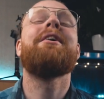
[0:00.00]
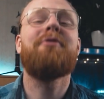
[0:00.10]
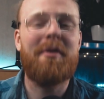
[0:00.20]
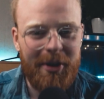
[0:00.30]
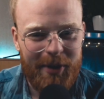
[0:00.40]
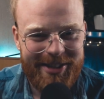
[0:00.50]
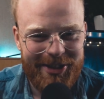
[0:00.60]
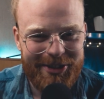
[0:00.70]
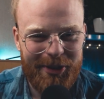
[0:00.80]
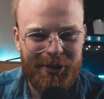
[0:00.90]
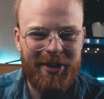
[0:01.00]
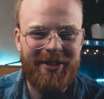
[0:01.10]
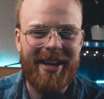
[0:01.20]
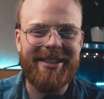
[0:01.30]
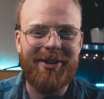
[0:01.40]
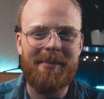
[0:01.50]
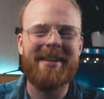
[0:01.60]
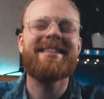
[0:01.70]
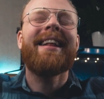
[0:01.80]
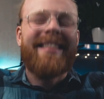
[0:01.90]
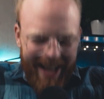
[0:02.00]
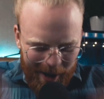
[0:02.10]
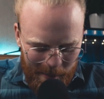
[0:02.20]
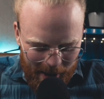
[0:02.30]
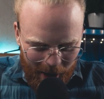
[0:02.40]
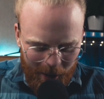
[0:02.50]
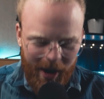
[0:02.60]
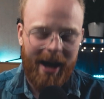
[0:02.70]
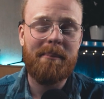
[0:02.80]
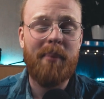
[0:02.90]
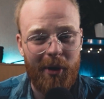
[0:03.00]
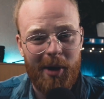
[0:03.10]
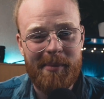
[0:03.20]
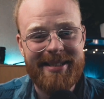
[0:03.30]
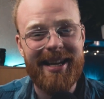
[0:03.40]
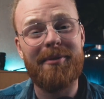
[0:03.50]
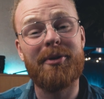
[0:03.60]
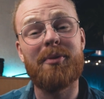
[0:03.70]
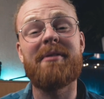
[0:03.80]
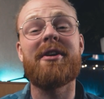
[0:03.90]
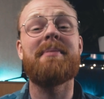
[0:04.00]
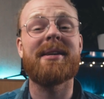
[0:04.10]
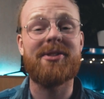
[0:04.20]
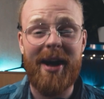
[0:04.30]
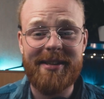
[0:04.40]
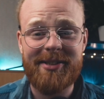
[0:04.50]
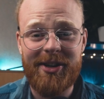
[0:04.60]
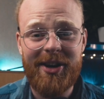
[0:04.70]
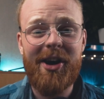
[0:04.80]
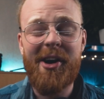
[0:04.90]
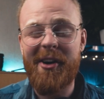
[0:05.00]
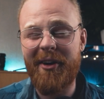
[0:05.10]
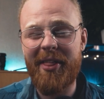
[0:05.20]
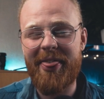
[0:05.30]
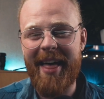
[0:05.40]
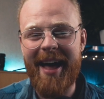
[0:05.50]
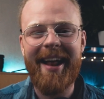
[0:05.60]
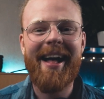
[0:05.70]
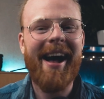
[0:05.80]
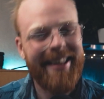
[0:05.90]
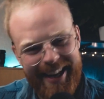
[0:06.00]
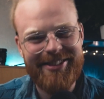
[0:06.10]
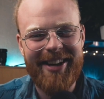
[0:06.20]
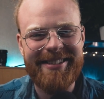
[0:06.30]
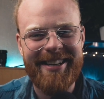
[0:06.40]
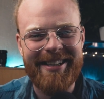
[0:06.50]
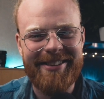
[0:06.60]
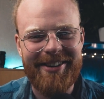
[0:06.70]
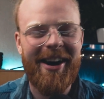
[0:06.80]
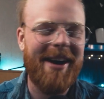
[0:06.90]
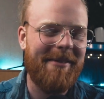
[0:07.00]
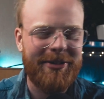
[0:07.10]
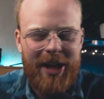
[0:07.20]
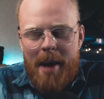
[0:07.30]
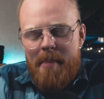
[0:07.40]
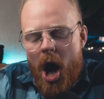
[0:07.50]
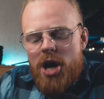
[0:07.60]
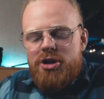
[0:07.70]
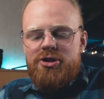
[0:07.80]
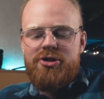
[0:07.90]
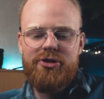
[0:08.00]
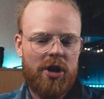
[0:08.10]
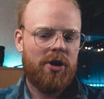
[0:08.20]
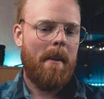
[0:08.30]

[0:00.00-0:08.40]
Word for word: if you have any questions, feel free to ask in comments down below. I'll promise that I will do my very best to answer. Other than that, I'll catch you guys in the next video. I'm out. Peace.